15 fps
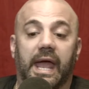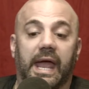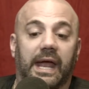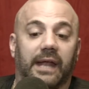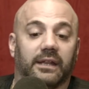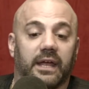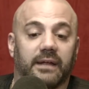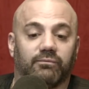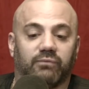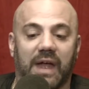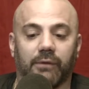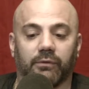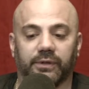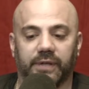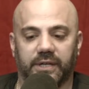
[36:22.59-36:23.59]
And like
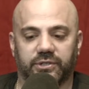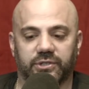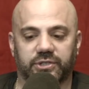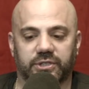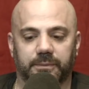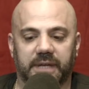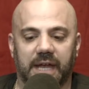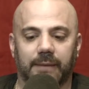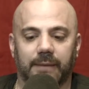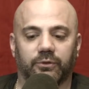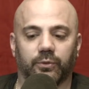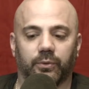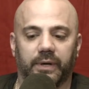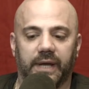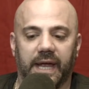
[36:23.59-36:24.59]
that relationship came
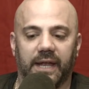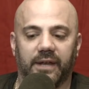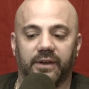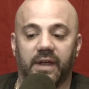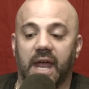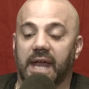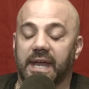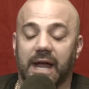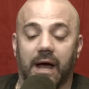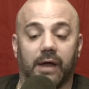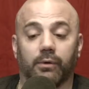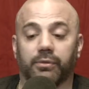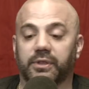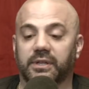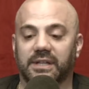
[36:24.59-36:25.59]
to an end. Now, I
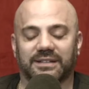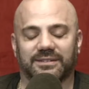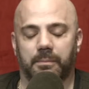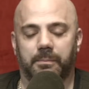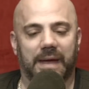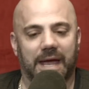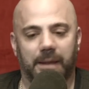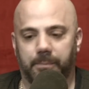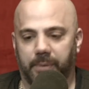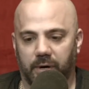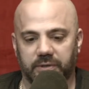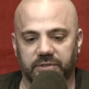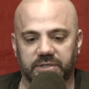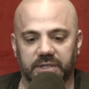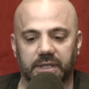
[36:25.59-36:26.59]
don't think that's a bad
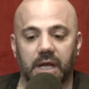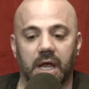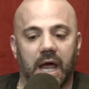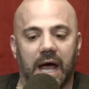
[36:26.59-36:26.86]
person.